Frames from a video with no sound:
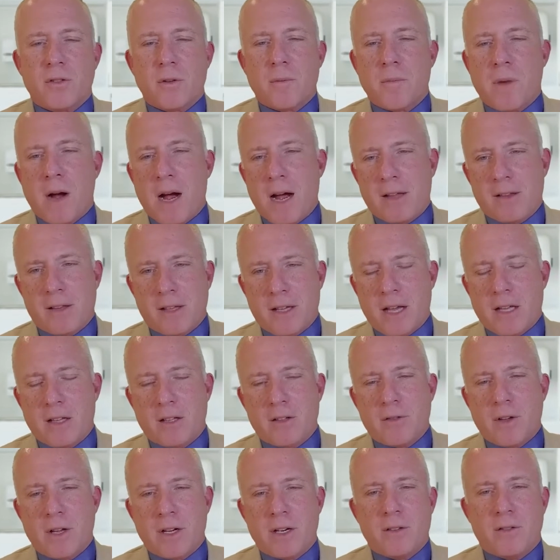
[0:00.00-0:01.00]
are mildly
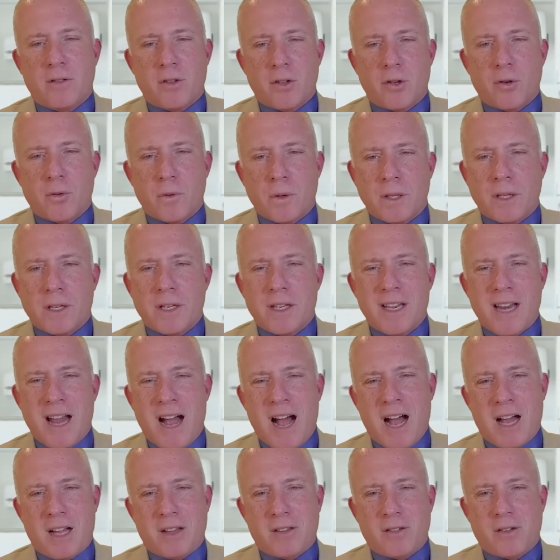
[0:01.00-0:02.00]
elevated, so you're really
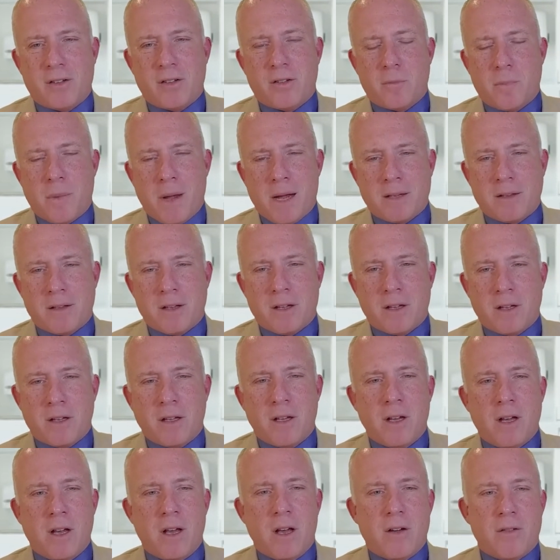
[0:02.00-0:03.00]
not suspecting
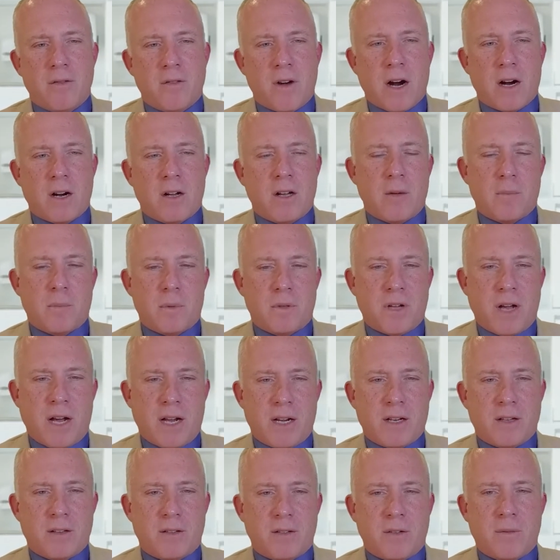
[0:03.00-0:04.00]
viral
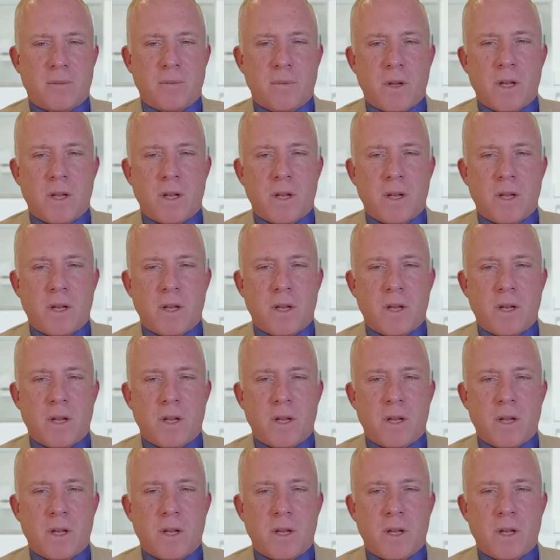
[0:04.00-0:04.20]
hepatitis.